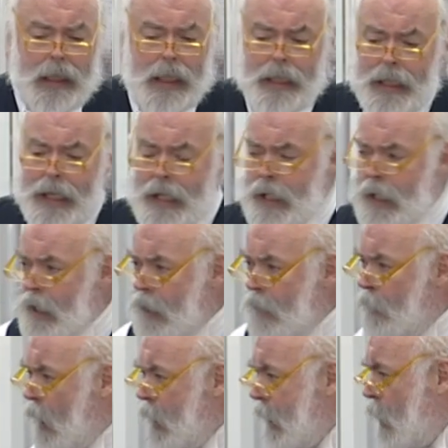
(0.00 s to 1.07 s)
And the letter, and
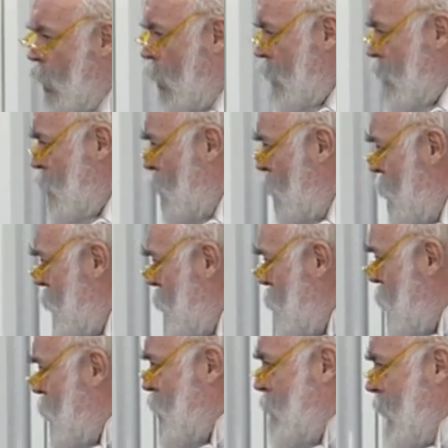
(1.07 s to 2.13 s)
Barney Cocks always
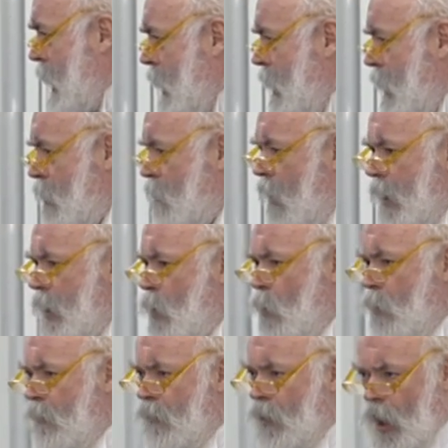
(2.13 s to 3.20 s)
used to speak in this rather
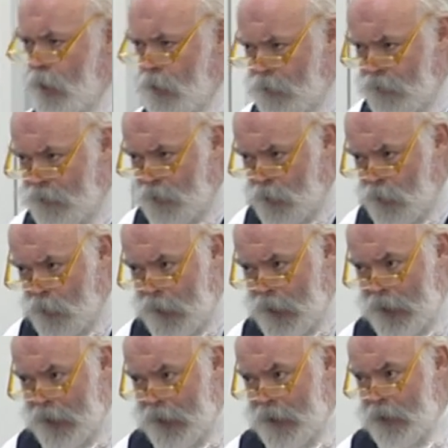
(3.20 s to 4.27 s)
sort of doleful
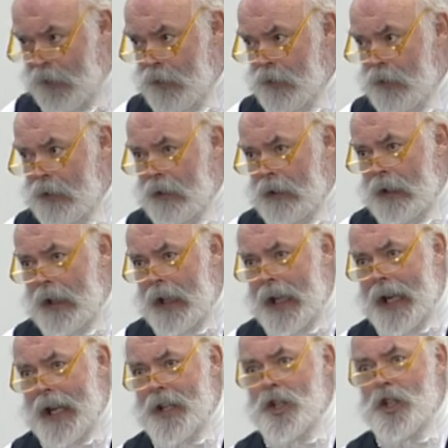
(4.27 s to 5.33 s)
way.
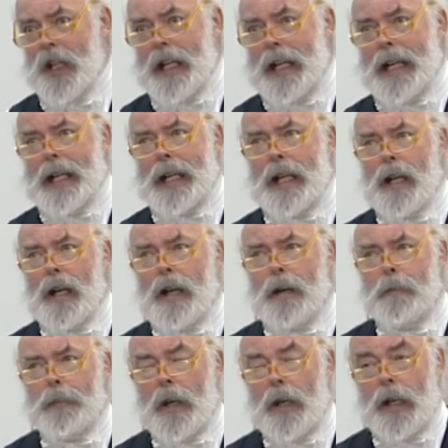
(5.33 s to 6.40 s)
And he,
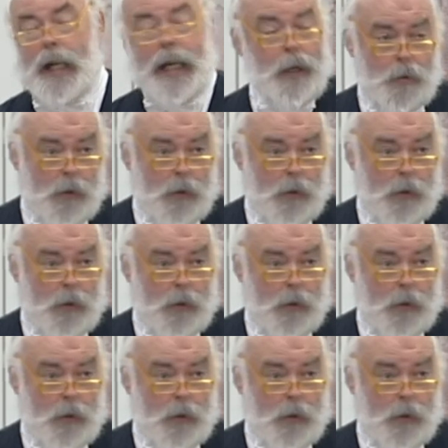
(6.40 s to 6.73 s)
um, he